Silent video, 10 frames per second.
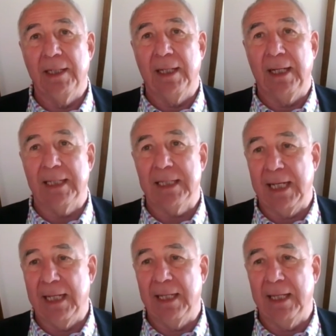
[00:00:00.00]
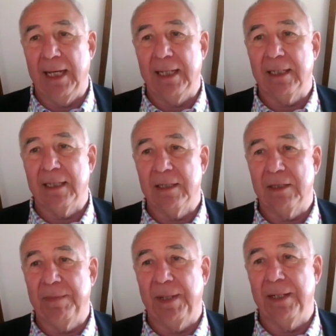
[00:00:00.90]
extend that
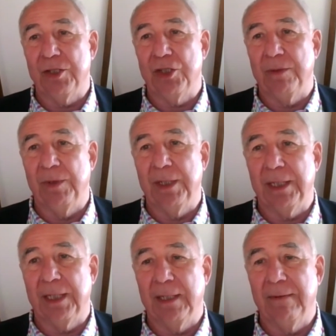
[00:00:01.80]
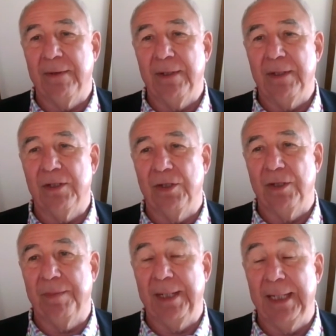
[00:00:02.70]
partnership working to
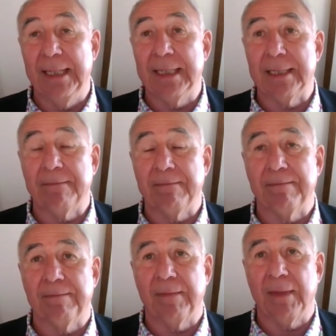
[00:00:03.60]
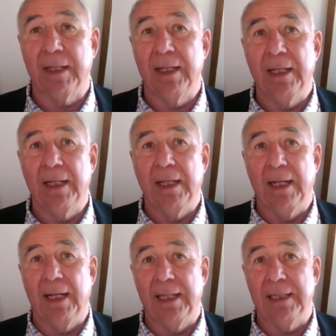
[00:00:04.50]
the police,
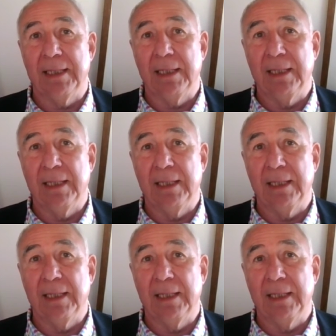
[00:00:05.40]
and